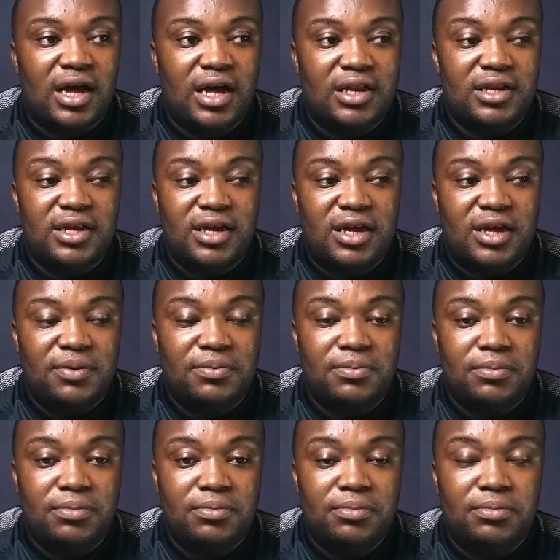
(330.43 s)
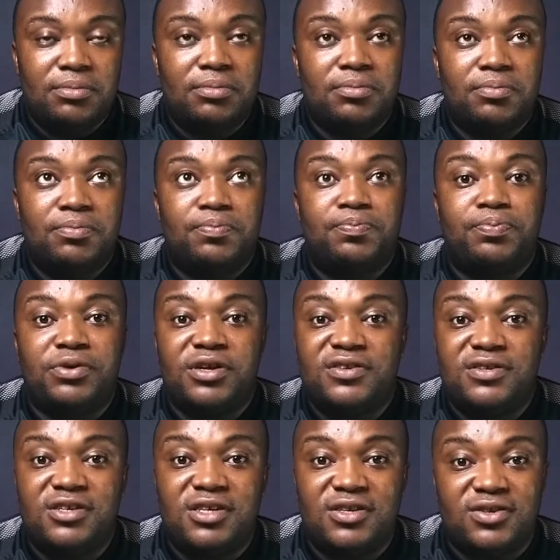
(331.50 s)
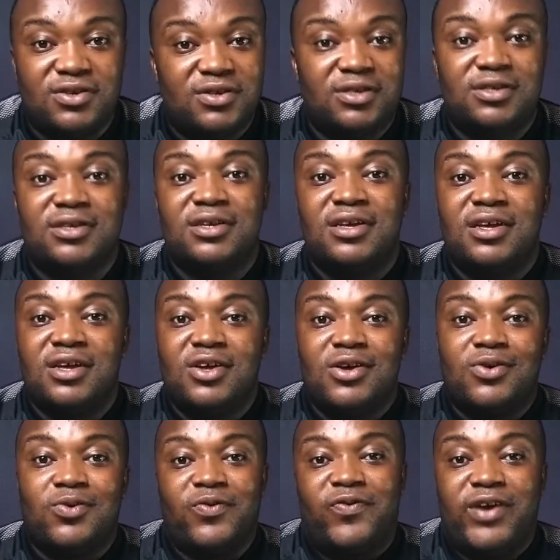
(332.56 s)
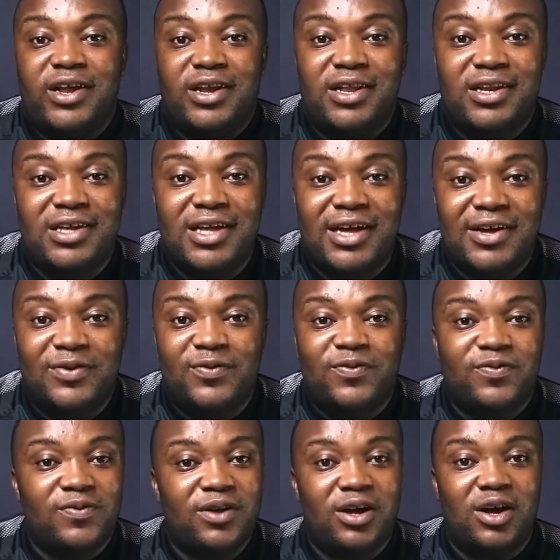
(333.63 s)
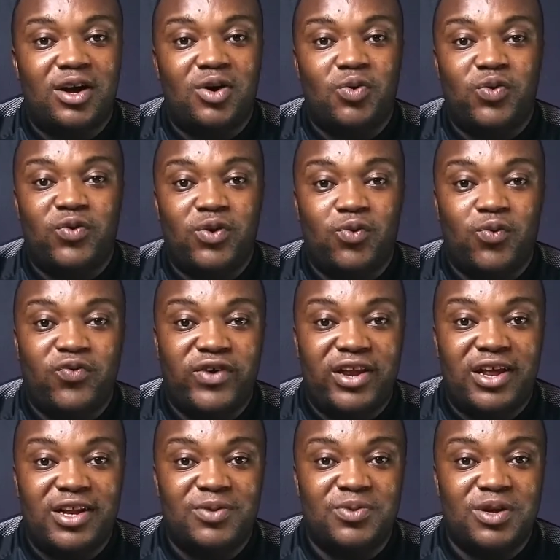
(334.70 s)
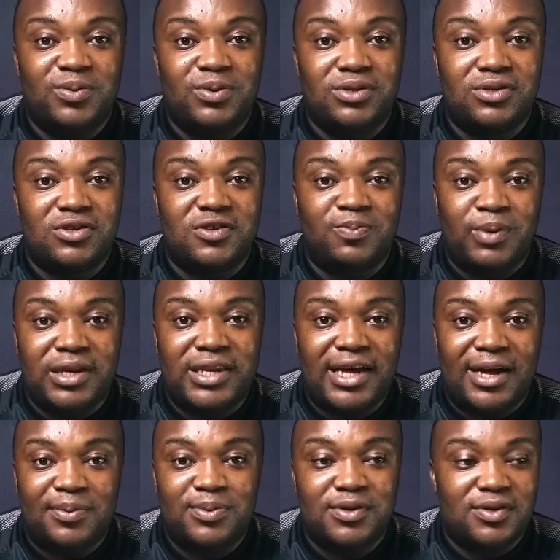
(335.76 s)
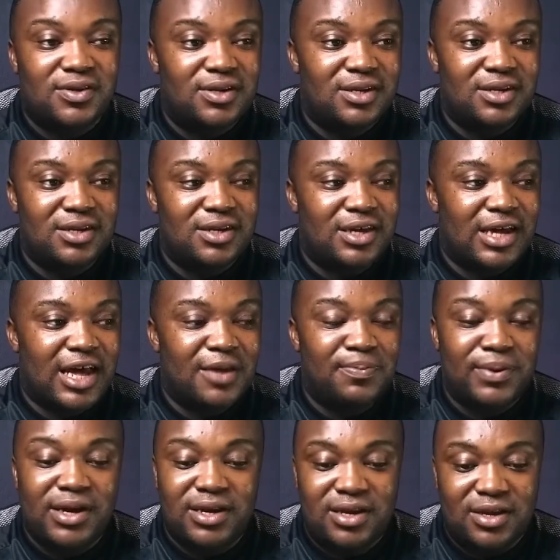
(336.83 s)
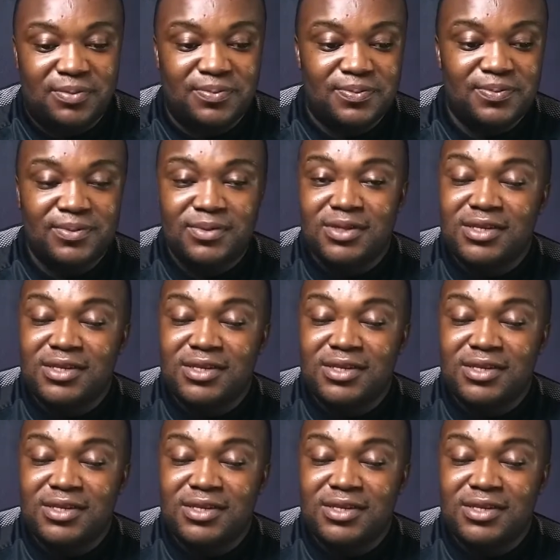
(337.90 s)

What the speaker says: And praise Jesus, we finally have we will finally be able to split apps on the iPad,